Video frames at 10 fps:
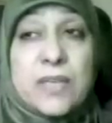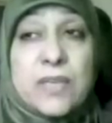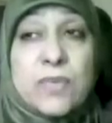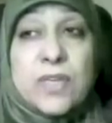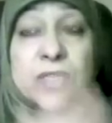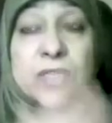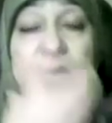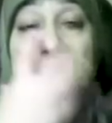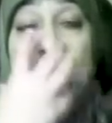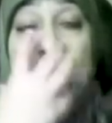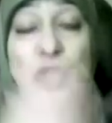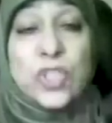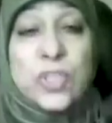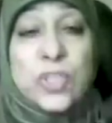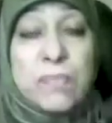There was an
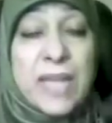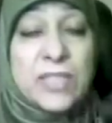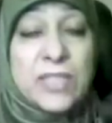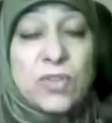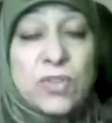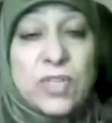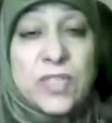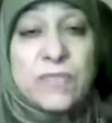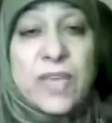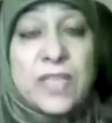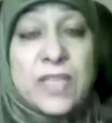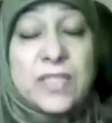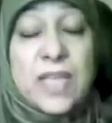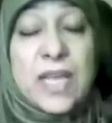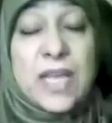oxygen mask on his
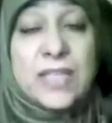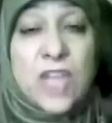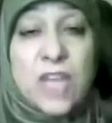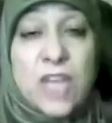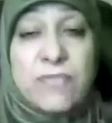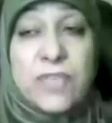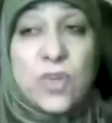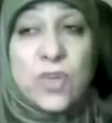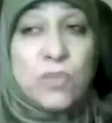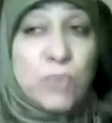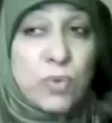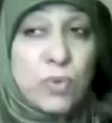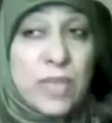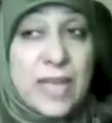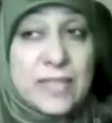face and IV on
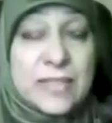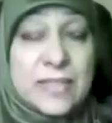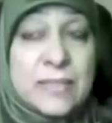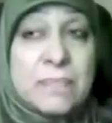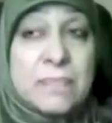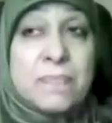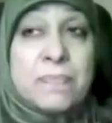both hands.